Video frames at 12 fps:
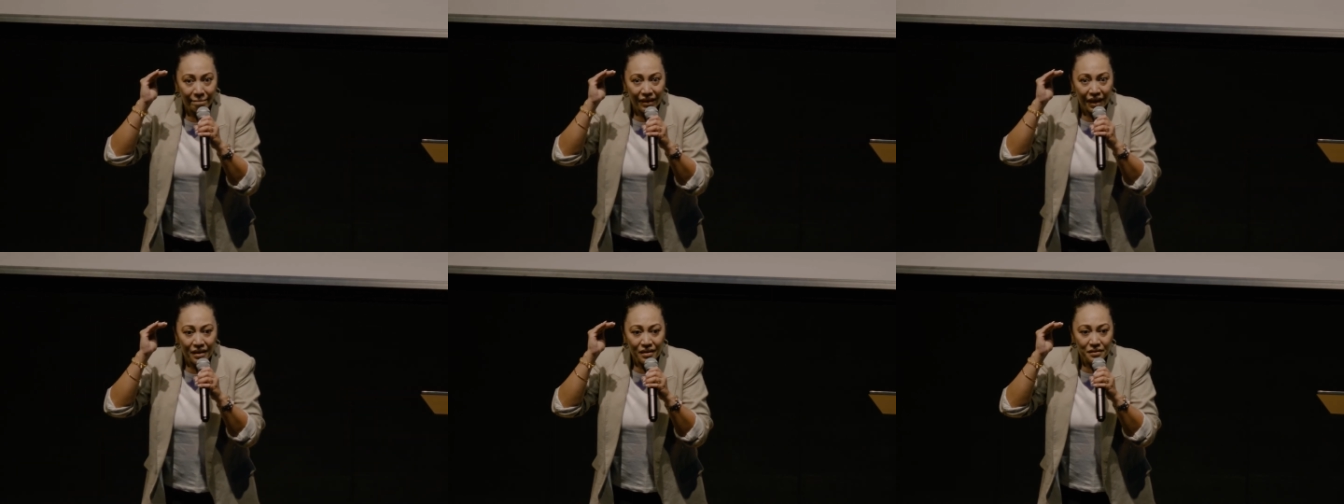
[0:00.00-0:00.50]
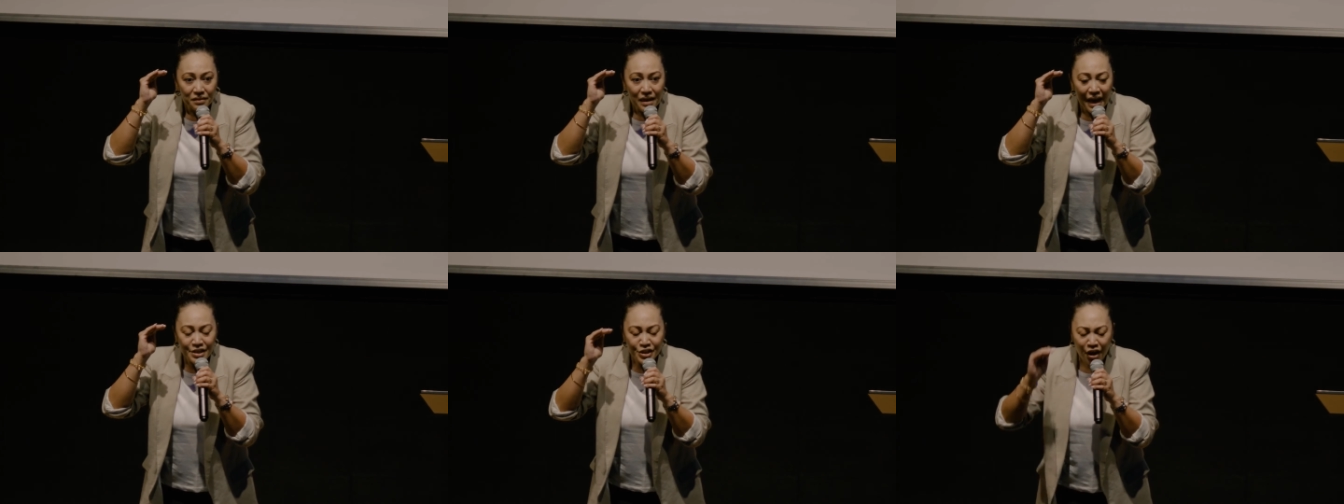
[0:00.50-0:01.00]

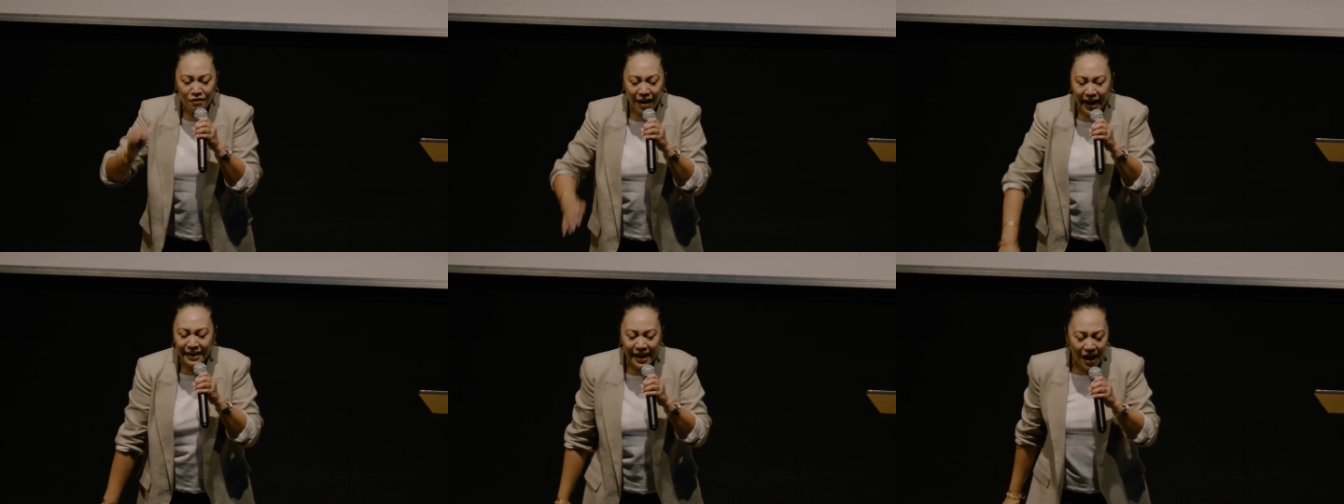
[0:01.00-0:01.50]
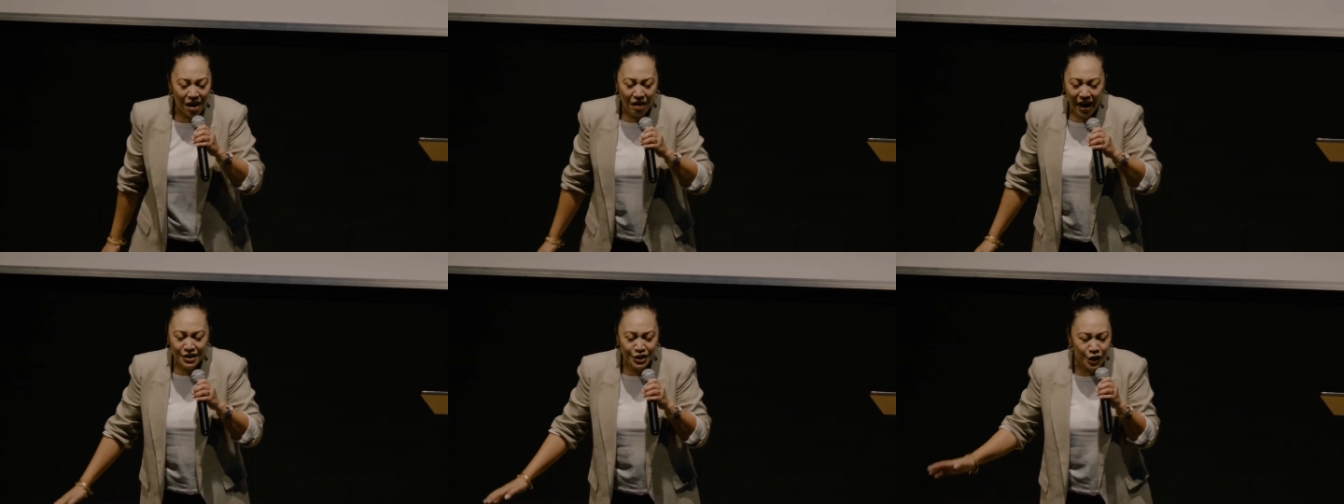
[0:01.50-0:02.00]
And so right now,
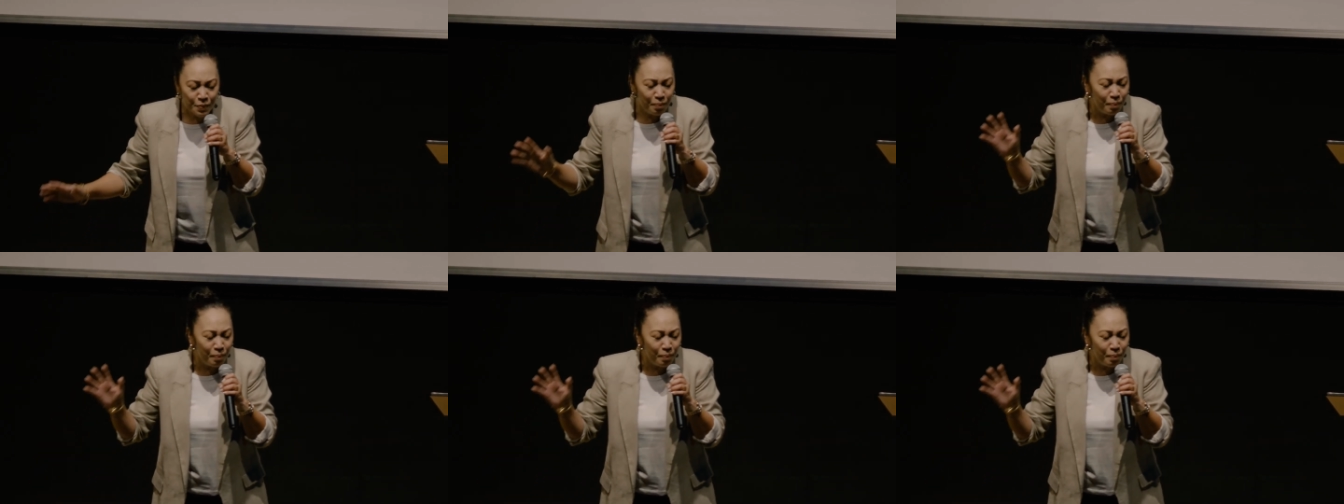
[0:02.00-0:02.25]
I just